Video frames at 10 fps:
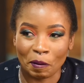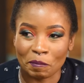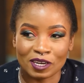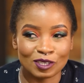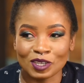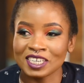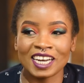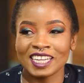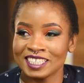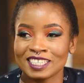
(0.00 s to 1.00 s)
But you'll
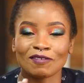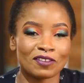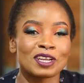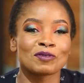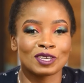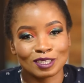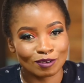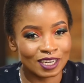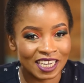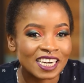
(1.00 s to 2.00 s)
really just find ways
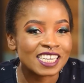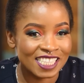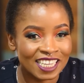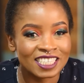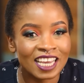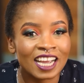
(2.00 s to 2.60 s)
to direct that